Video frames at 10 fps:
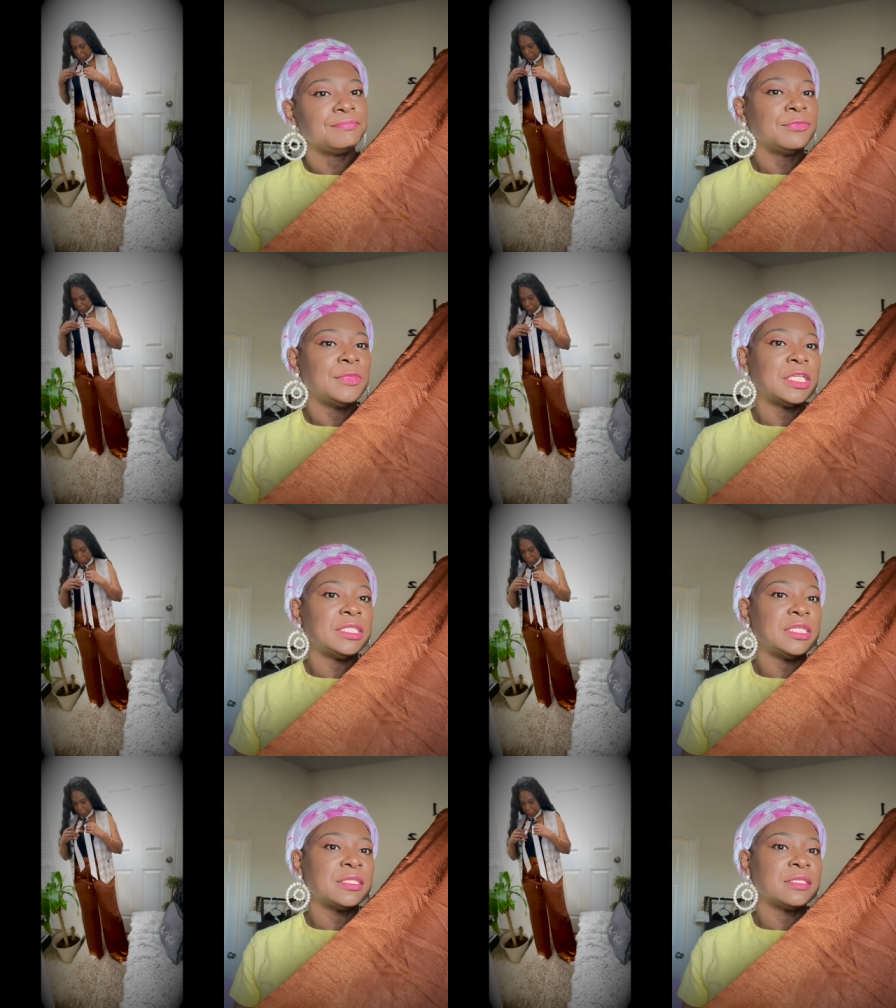Look at
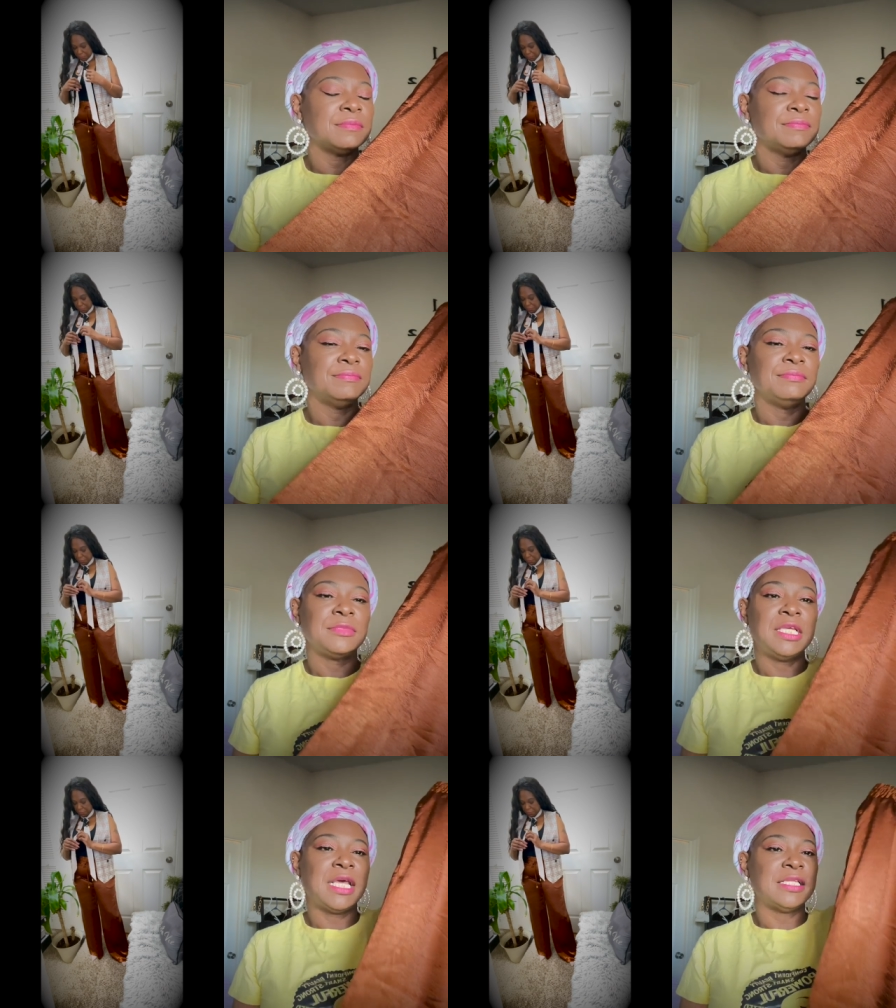this.
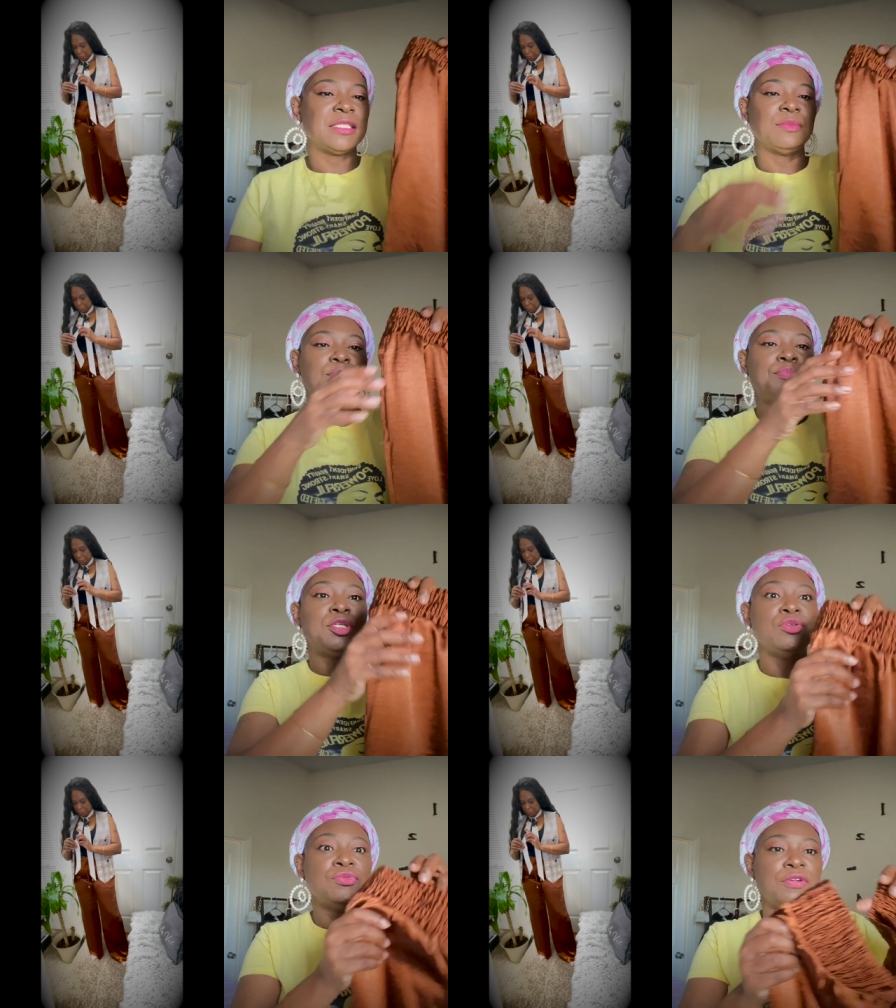Yes,
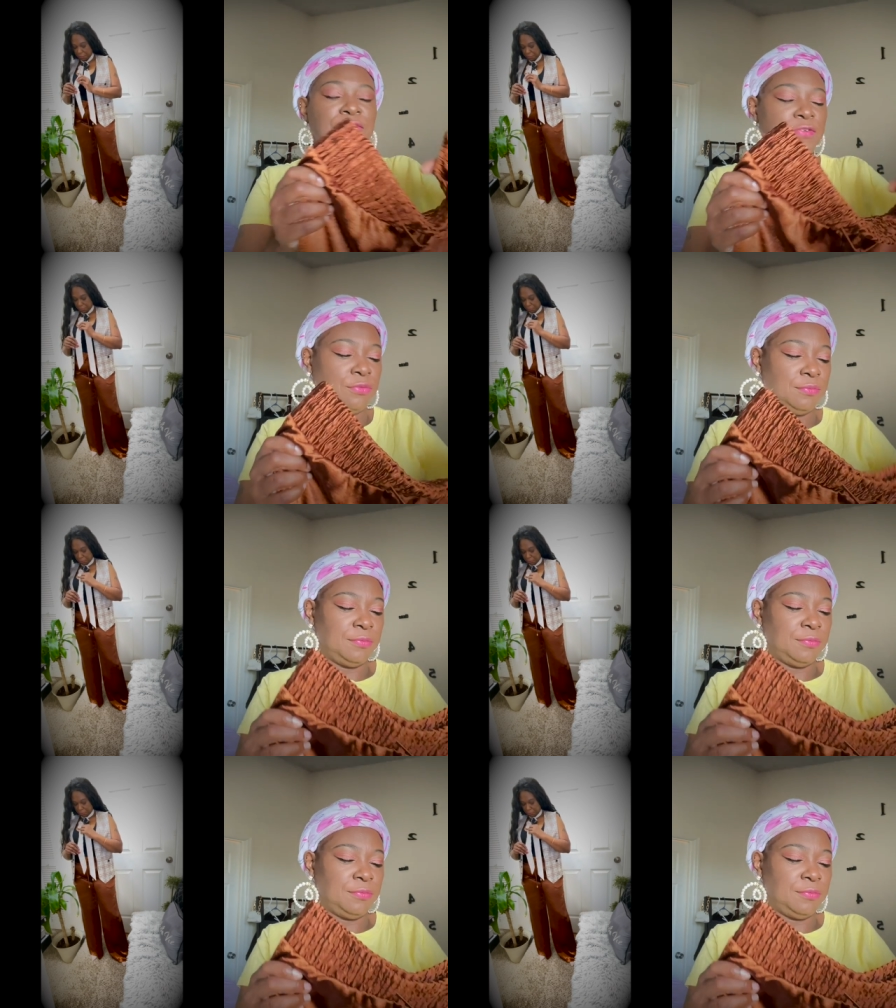beautiful.